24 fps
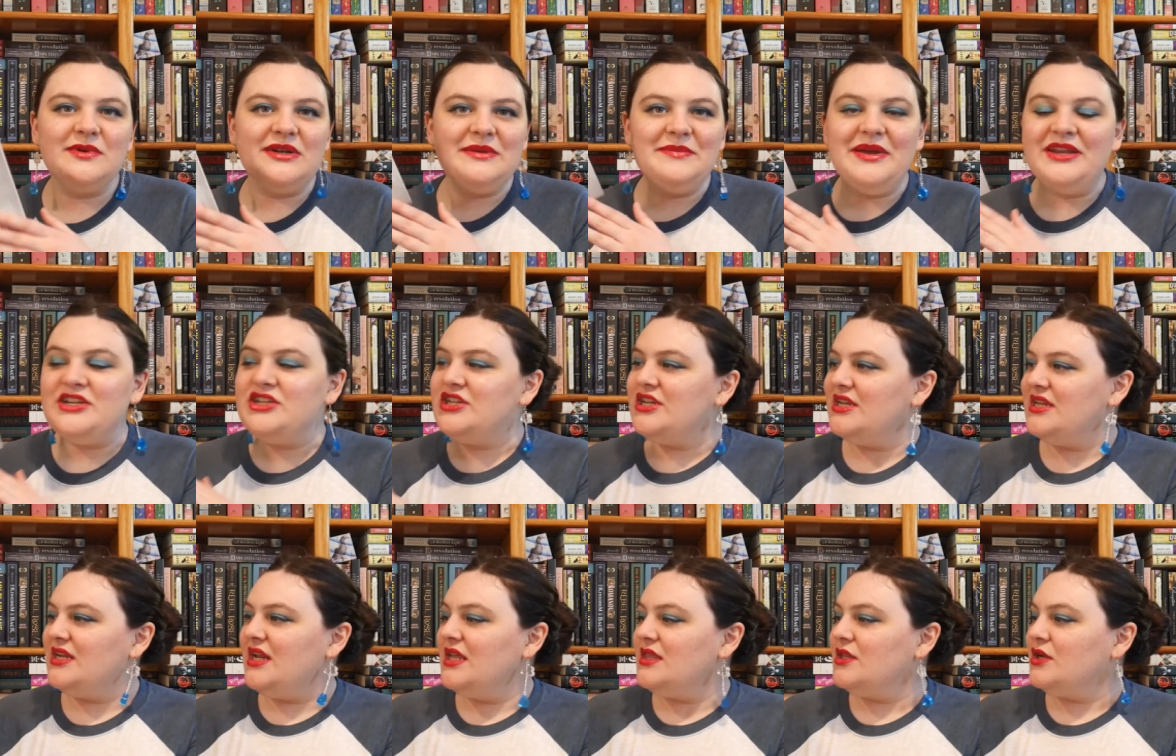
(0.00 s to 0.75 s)
to
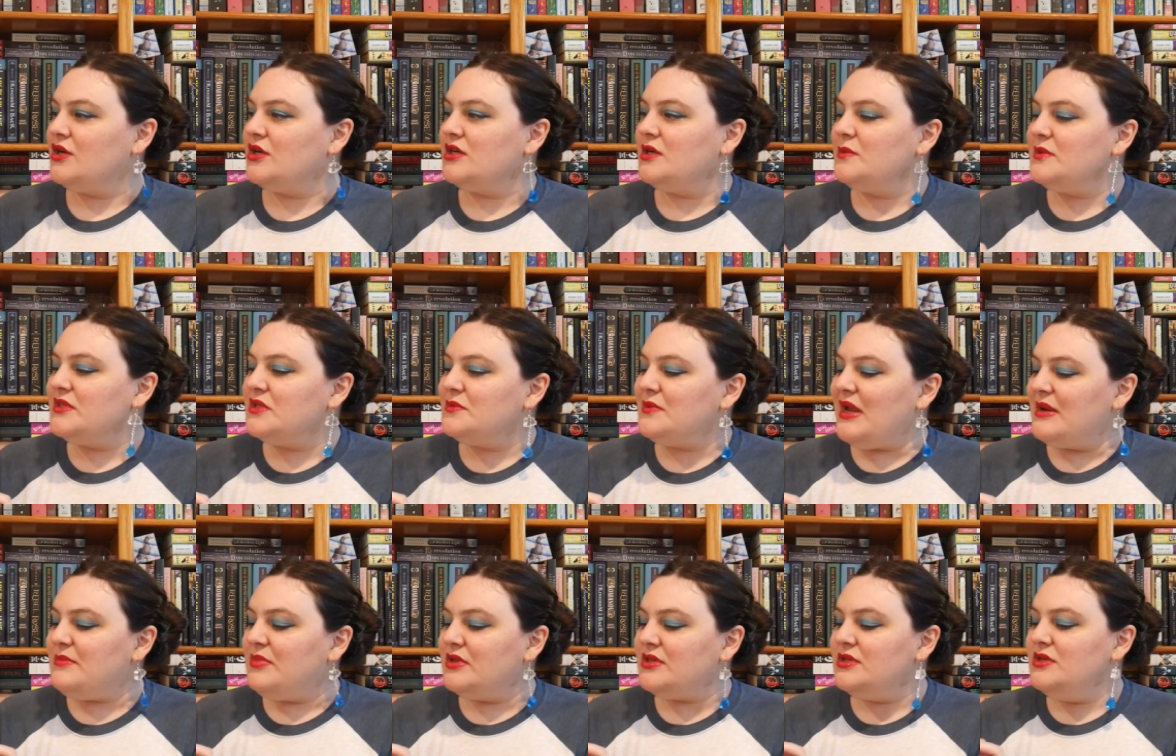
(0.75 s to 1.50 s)
mention The Girl with the
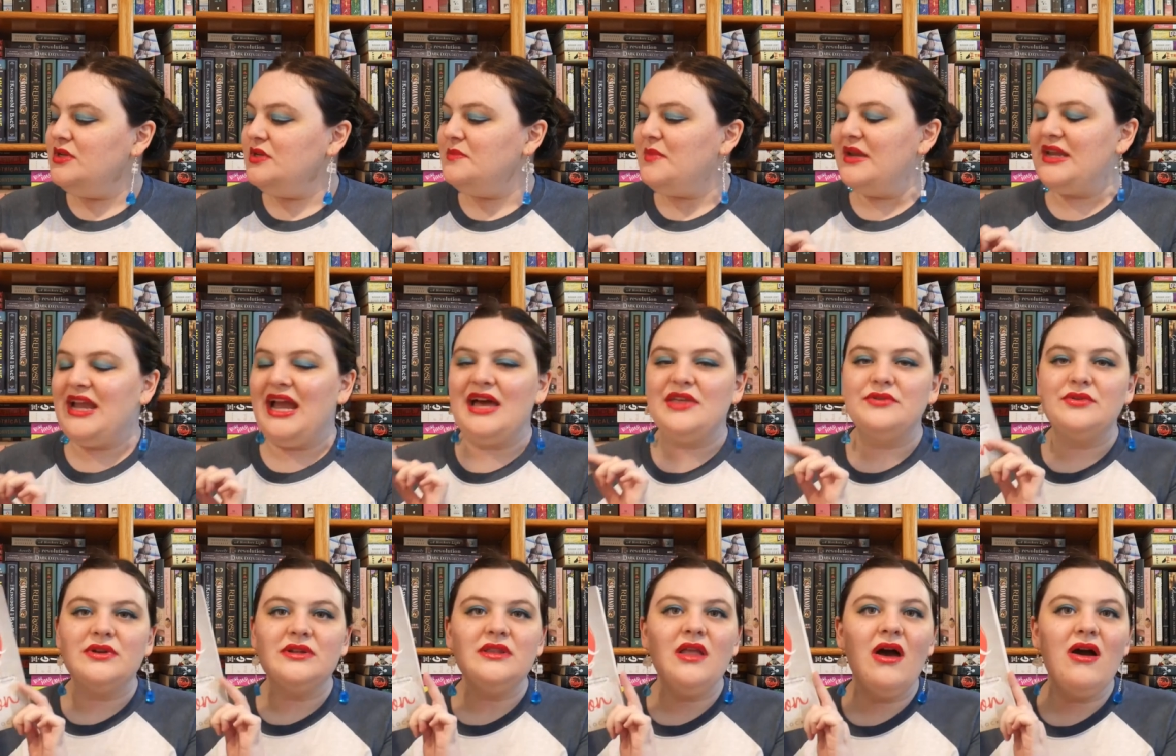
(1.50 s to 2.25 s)
Red Balloon by
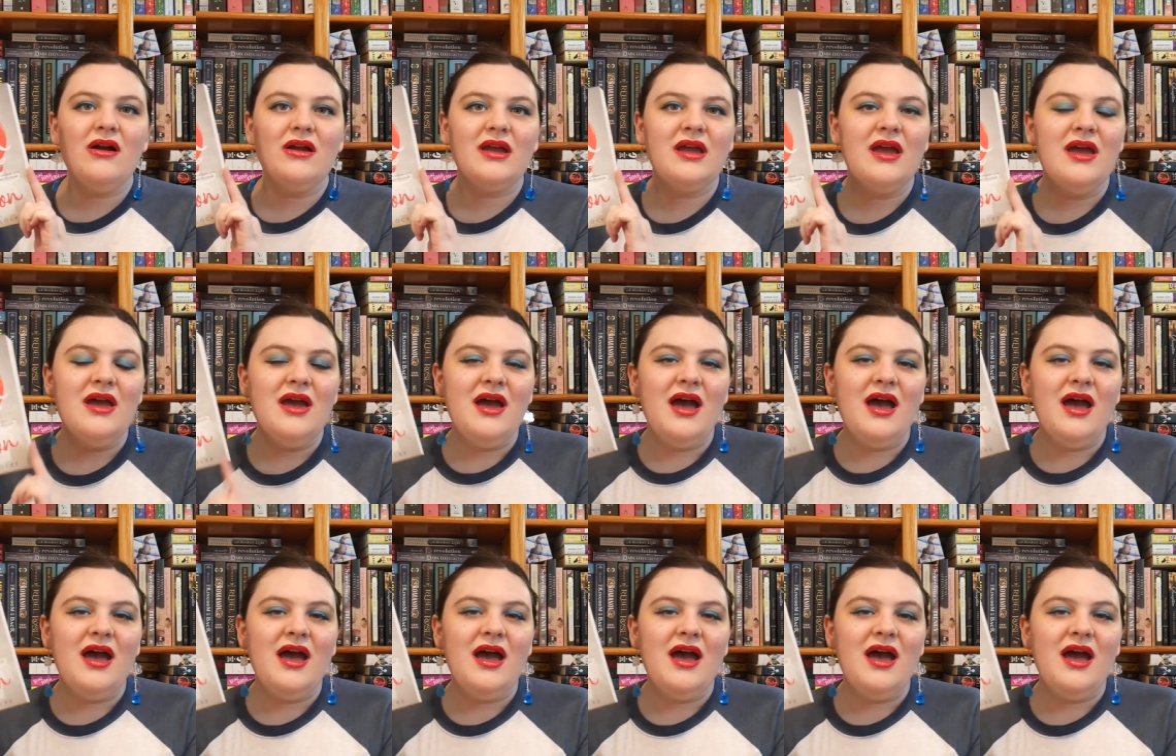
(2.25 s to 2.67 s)
Katherine Locke.